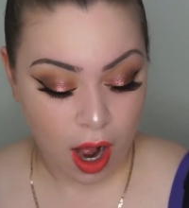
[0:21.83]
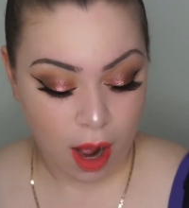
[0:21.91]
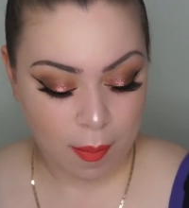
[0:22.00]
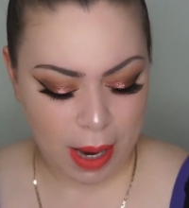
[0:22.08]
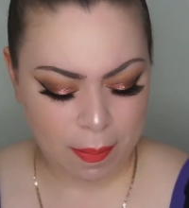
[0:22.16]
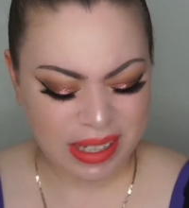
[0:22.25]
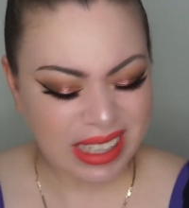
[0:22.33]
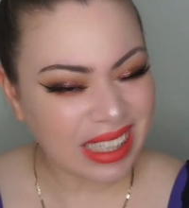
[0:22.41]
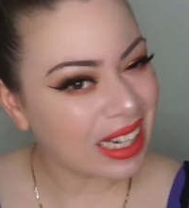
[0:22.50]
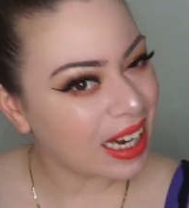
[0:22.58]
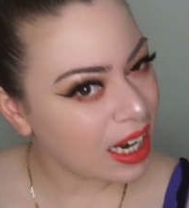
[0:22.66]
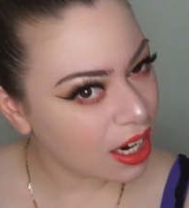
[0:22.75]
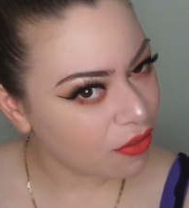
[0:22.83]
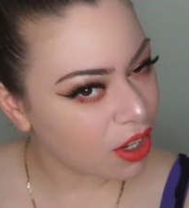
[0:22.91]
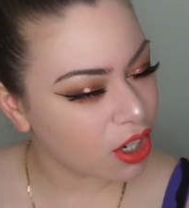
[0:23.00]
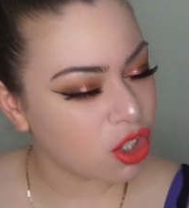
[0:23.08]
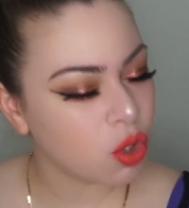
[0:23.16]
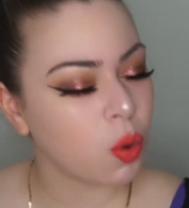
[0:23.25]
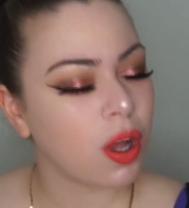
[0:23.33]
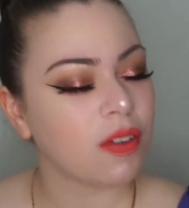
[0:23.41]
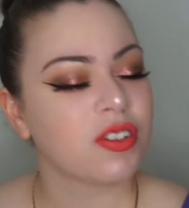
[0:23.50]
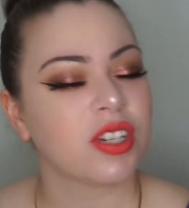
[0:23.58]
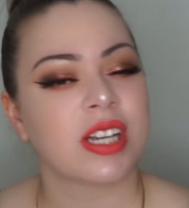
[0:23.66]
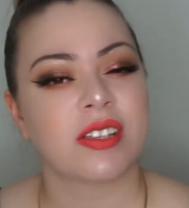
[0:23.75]
I believe they're
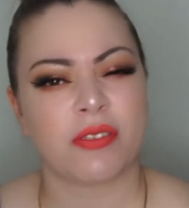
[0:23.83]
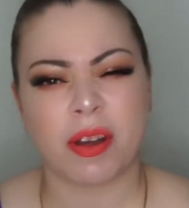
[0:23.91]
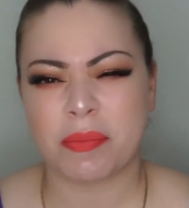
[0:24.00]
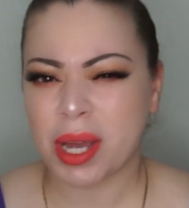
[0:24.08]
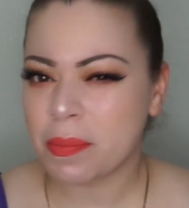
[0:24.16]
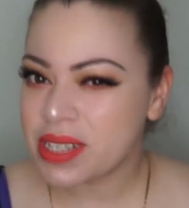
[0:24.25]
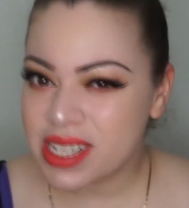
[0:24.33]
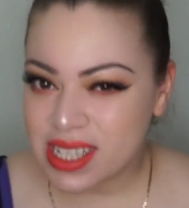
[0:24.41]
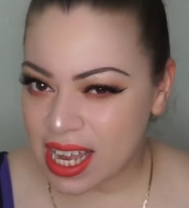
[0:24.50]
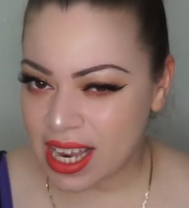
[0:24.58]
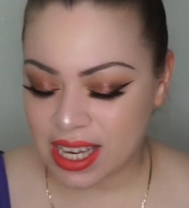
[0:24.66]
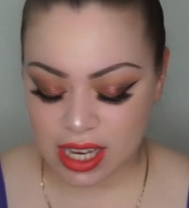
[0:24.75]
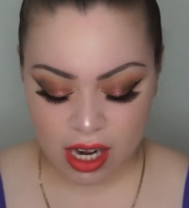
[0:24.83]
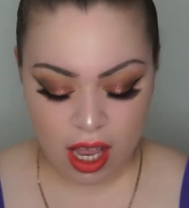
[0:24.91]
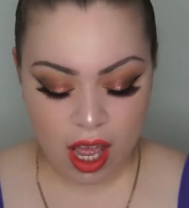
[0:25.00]
12 shades if I'm not mistaken.